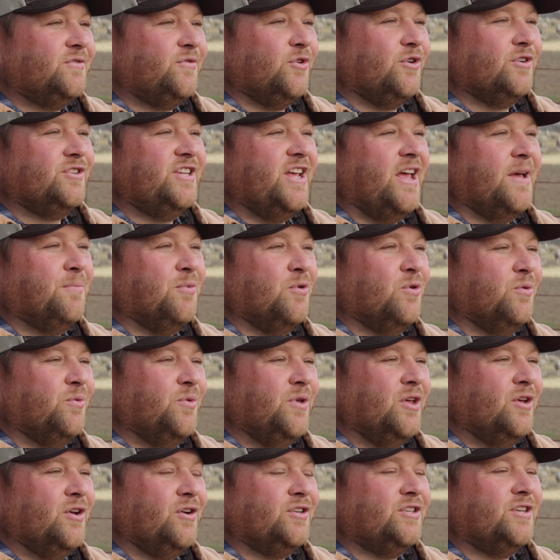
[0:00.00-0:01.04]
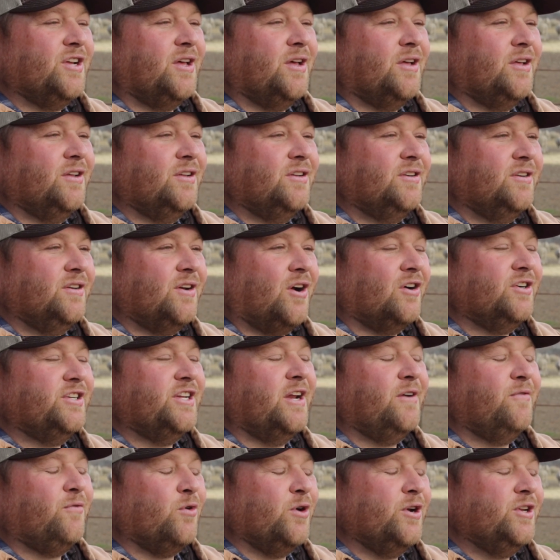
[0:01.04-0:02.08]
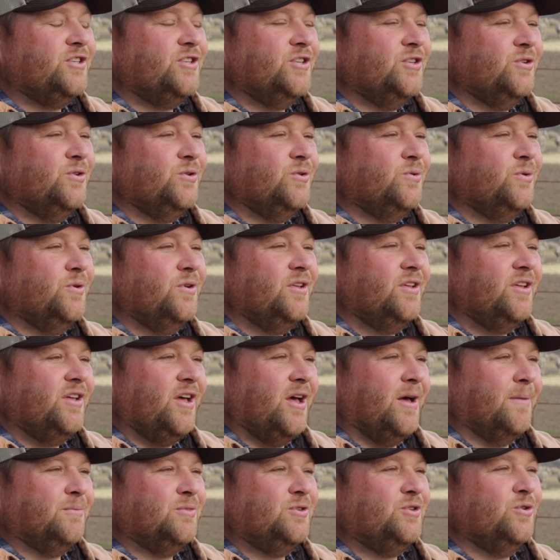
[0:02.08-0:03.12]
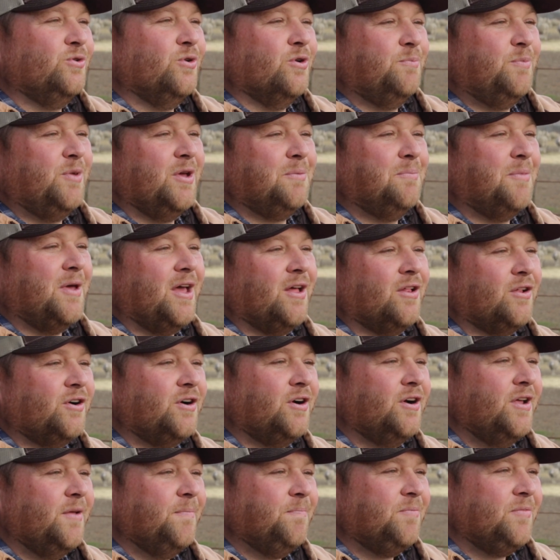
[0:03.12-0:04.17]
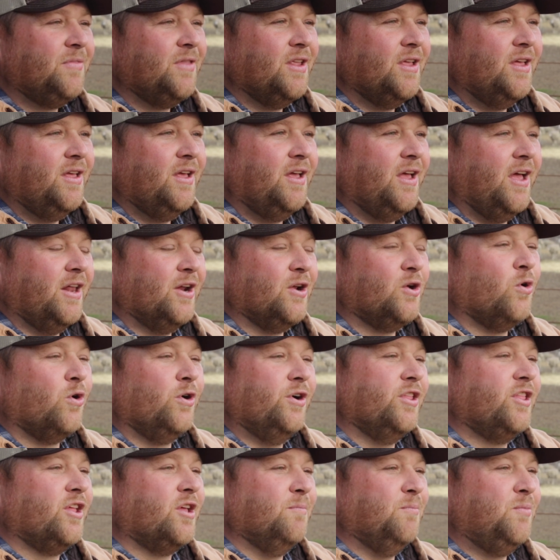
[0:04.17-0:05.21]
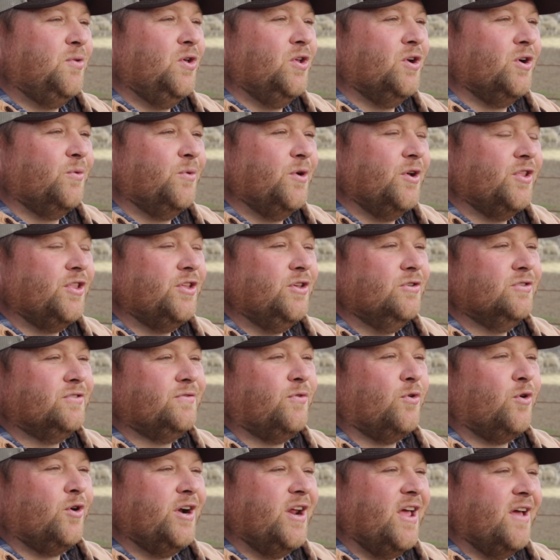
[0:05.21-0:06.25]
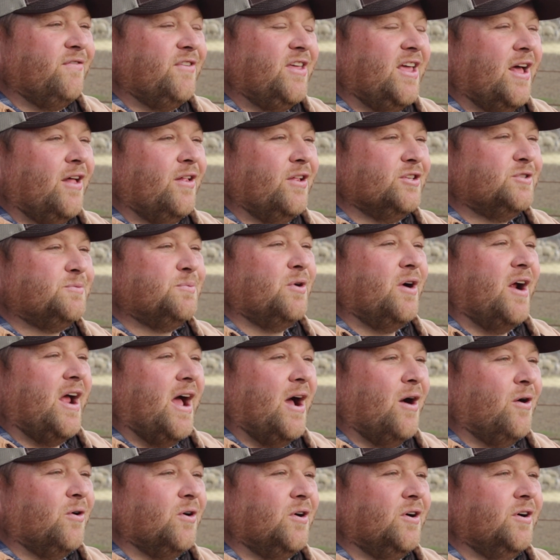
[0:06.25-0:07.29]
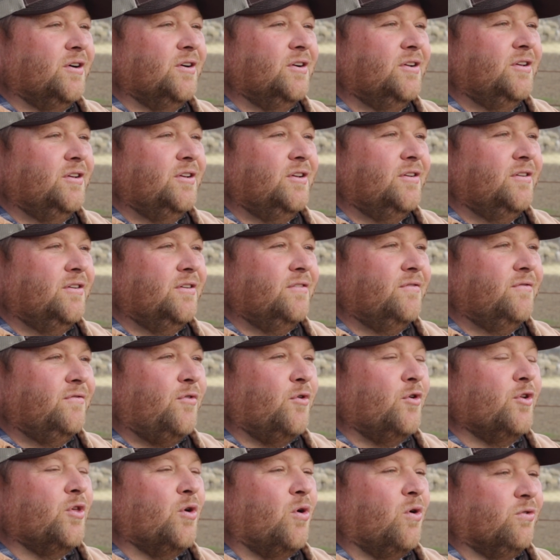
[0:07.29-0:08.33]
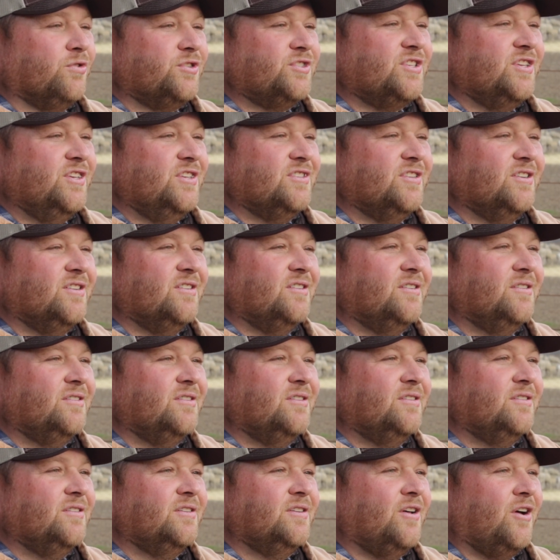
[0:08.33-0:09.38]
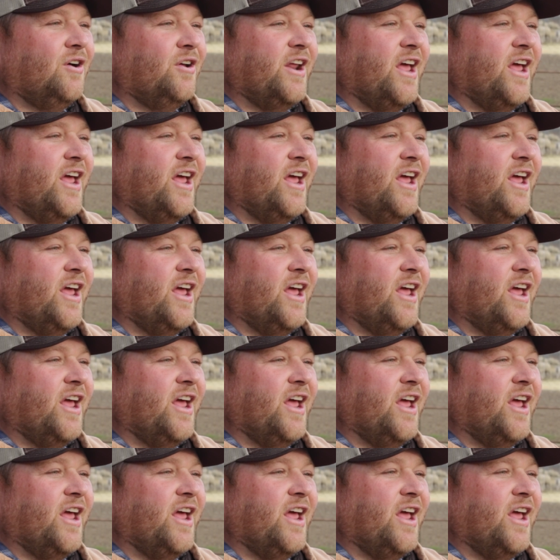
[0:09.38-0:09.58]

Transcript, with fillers: For example, we hooked our 1042 up to a big baler, and according to the computer, we only used 4.5 gallons per hour for the whole season on